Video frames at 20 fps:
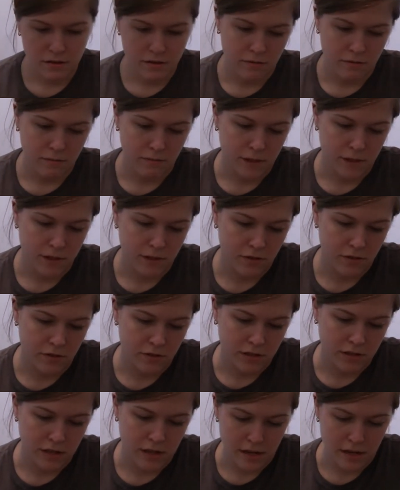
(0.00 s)
which of
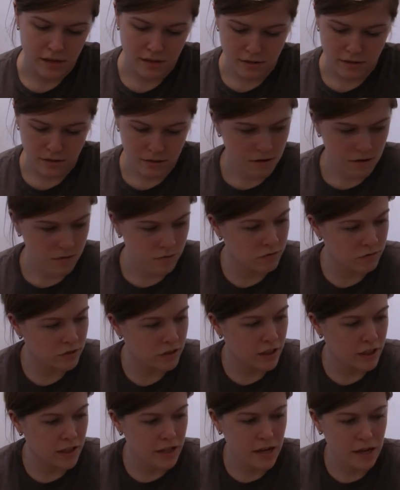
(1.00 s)
course has a
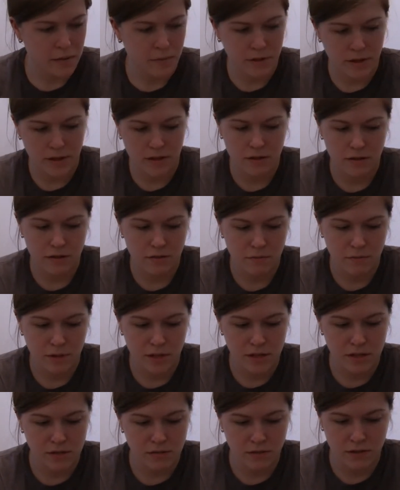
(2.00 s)
really epic
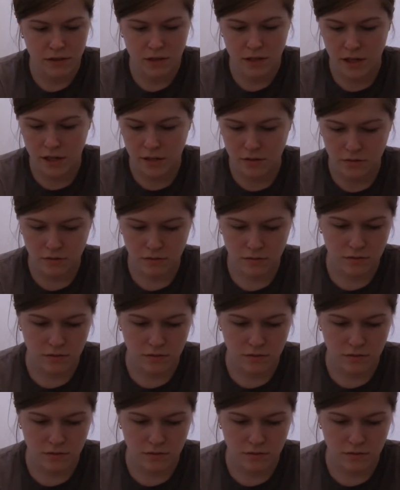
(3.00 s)
piece for the title.